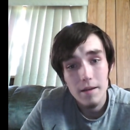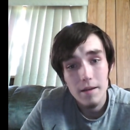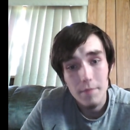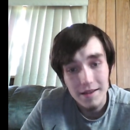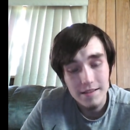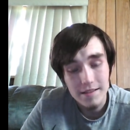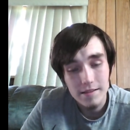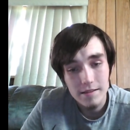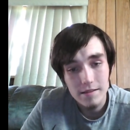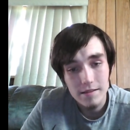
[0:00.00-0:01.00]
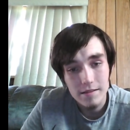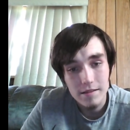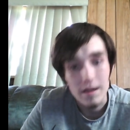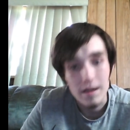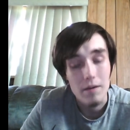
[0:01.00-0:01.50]
But
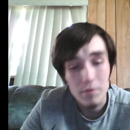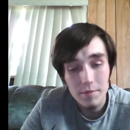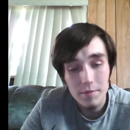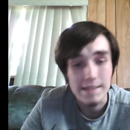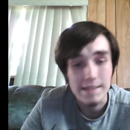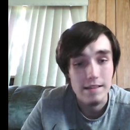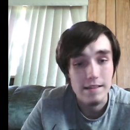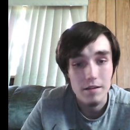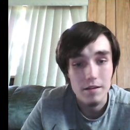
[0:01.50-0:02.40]
I will be missing